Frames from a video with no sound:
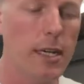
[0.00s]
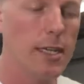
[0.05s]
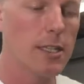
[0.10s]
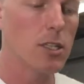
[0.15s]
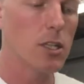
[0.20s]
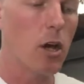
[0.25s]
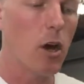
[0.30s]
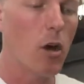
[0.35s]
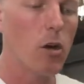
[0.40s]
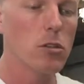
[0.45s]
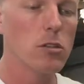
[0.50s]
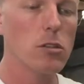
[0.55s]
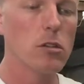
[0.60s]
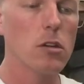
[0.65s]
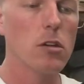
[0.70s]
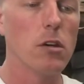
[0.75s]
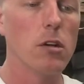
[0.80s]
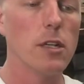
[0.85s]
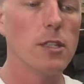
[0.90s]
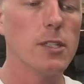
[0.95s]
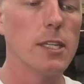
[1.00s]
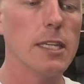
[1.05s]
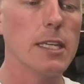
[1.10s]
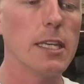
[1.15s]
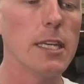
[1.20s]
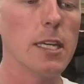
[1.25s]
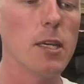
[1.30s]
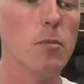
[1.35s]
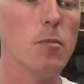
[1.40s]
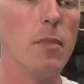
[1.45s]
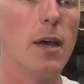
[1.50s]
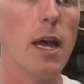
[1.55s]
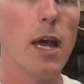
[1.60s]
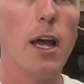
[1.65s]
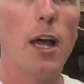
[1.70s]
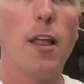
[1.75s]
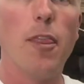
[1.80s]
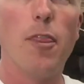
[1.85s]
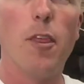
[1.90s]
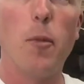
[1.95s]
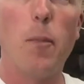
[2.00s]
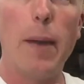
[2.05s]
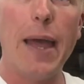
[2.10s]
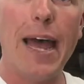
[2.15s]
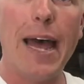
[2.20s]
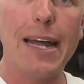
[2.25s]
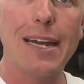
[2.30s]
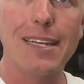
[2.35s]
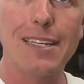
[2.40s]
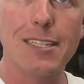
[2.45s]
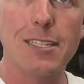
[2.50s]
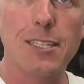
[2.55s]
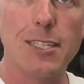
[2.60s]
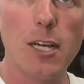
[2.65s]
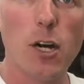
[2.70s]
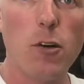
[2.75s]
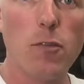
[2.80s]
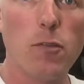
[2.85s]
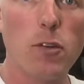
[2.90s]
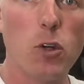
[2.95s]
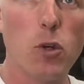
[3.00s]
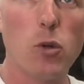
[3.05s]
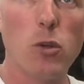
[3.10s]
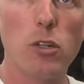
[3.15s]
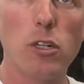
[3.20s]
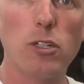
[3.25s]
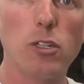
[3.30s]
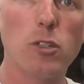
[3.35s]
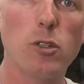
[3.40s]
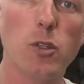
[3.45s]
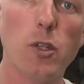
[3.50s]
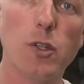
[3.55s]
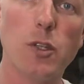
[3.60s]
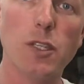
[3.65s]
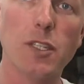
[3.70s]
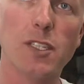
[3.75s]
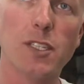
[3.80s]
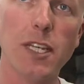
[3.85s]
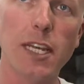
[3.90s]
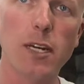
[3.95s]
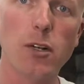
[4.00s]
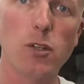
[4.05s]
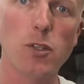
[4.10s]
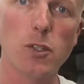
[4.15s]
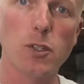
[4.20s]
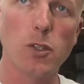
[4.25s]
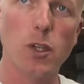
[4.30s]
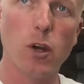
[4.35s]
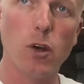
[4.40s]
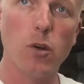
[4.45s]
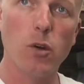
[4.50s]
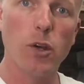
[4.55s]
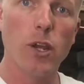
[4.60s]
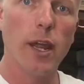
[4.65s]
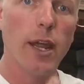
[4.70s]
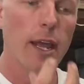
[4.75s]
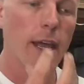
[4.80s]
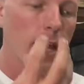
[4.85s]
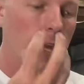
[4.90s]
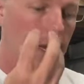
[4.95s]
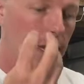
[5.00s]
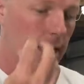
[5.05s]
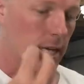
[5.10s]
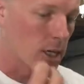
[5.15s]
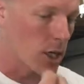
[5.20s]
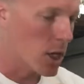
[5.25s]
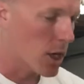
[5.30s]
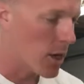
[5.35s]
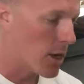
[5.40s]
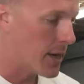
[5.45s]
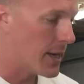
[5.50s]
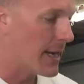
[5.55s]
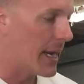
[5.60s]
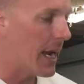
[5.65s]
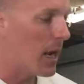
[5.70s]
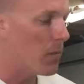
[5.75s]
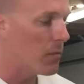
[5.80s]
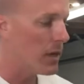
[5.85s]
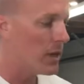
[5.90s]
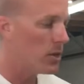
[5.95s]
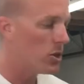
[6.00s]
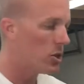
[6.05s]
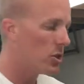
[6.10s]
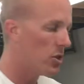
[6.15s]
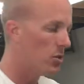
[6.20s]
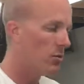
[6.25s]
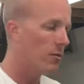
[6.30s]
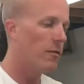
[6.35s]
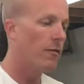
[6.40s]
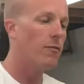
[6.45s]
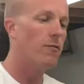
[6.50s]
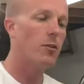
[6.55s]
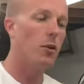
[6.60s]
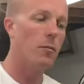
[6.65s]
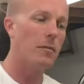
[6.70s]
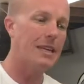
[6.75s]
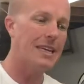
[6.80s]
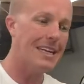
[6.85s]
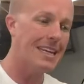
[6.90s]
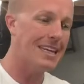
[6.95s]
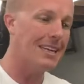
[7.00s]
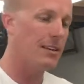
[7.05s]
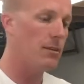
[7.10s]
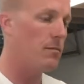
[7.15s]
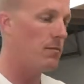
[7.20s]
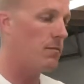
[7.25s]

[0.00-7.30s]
It's also going to keep the pad itself cooler so that the cells don't incur damage from heat.